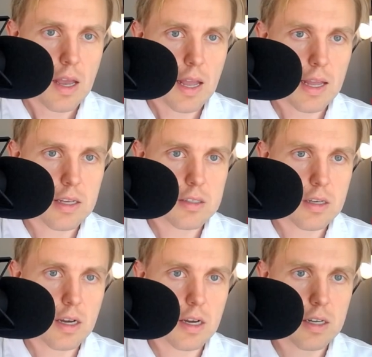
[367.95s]
And,
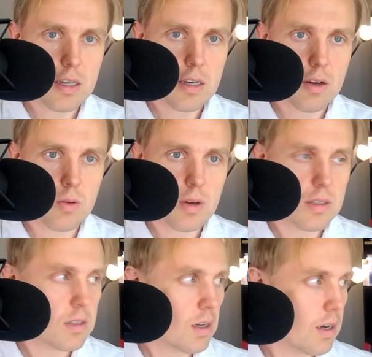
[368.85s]
you know,
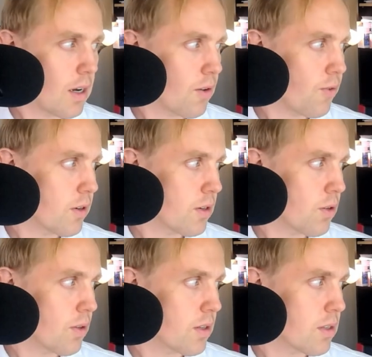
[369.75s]
it's kind of fun to
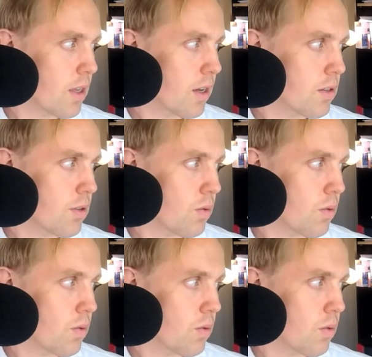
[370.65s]
do this thing and to